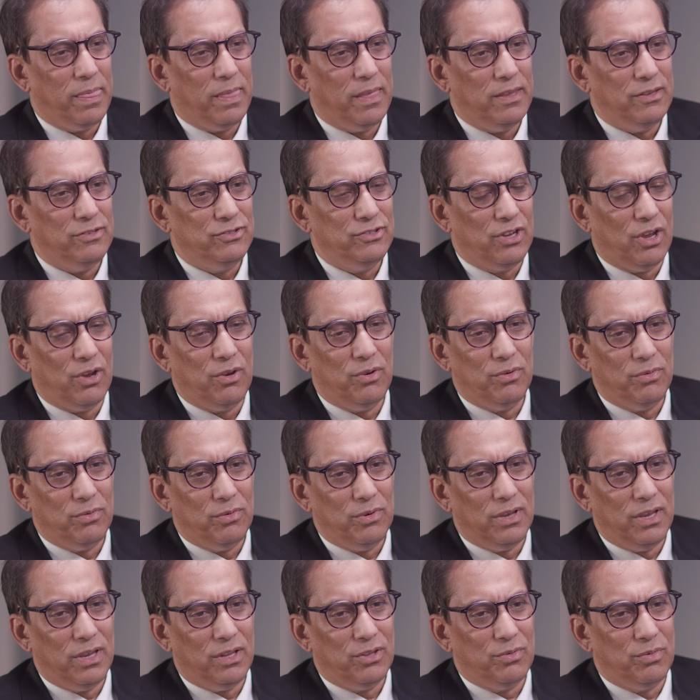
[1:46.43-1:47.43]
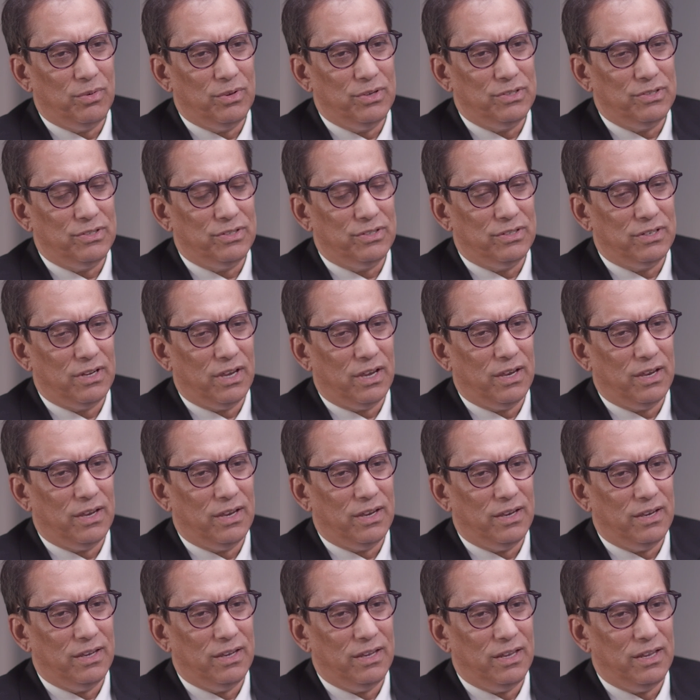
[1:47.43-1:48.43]
So it was
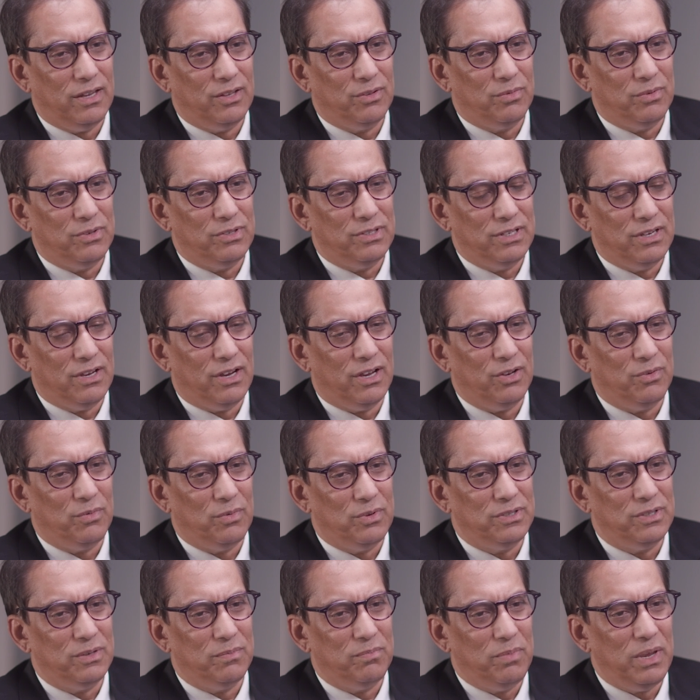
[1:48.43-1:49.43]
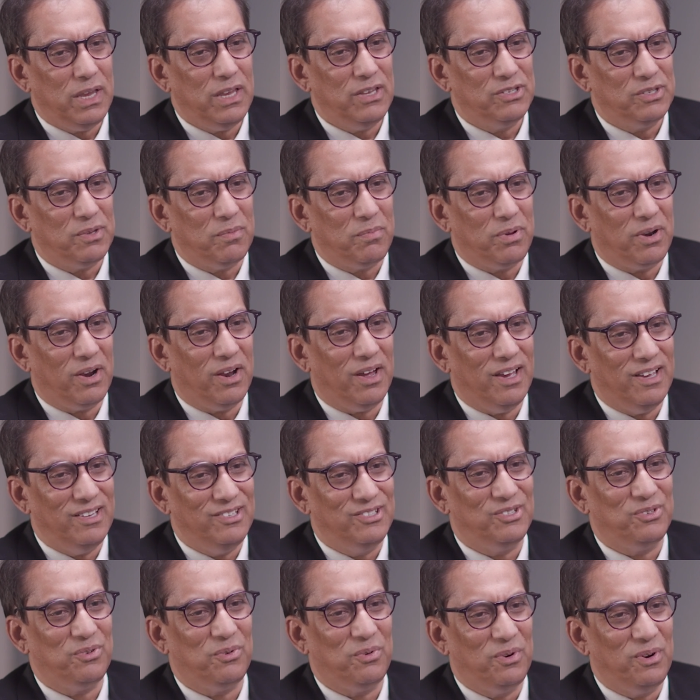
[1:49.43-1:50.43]
a big
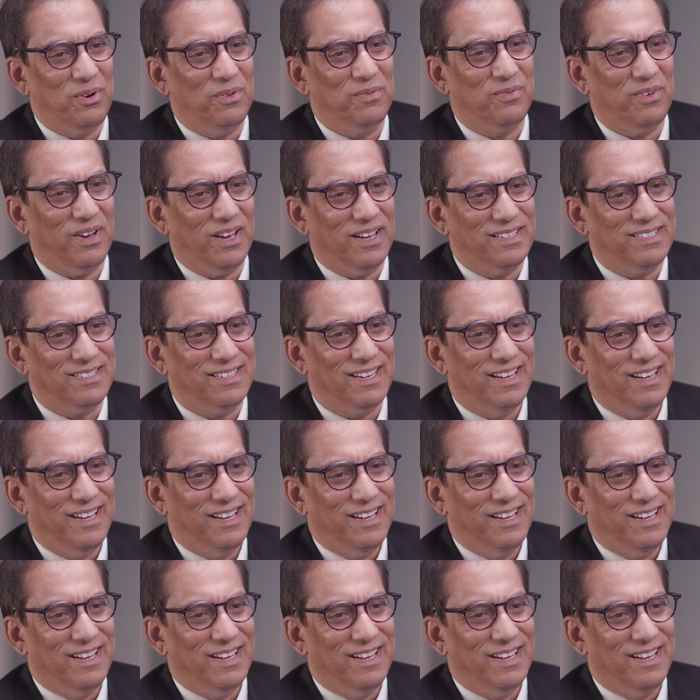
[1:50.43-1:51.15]
surprise to all of us.